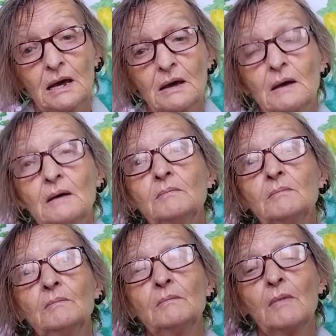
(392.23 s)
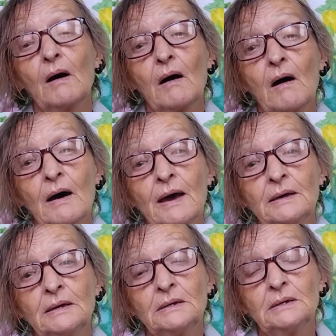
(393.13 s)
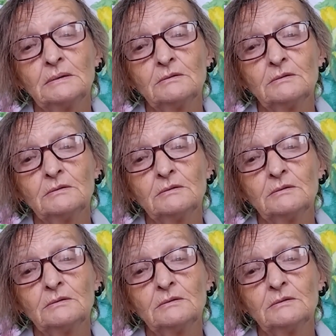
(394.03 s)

I